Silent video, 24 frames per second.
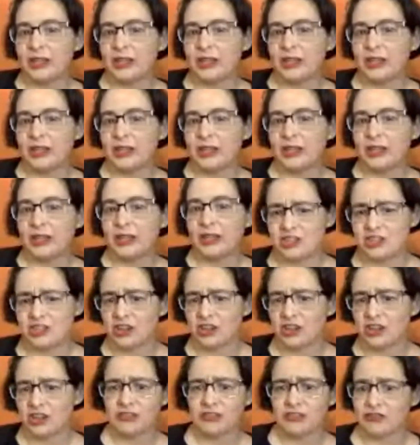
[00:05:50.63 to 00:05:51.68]
But you
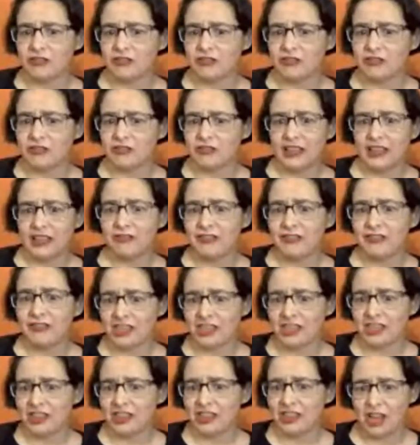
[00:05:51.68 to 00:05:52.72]
can start for free. And
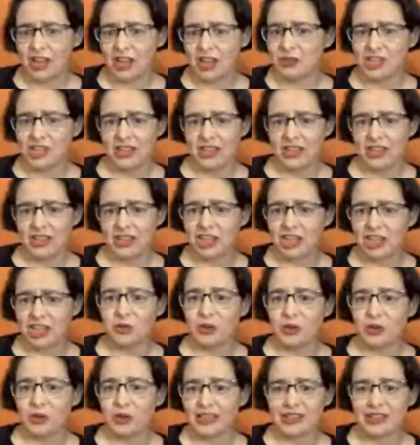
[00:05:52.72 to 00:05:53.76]
in fact, I would
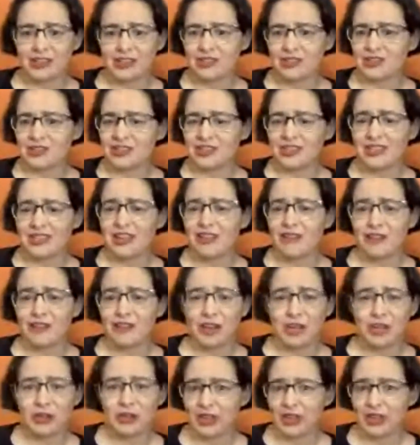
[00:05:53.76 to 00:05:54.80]
challenge anyone, like, see
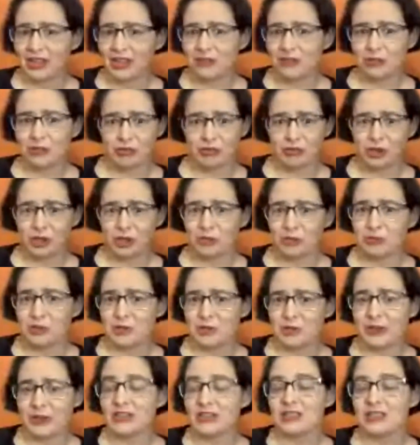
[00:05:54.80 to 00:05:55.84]
how far you get before you
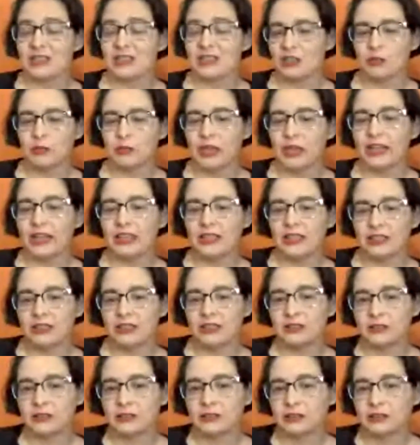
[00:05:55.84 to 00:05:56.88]
spend a single penny.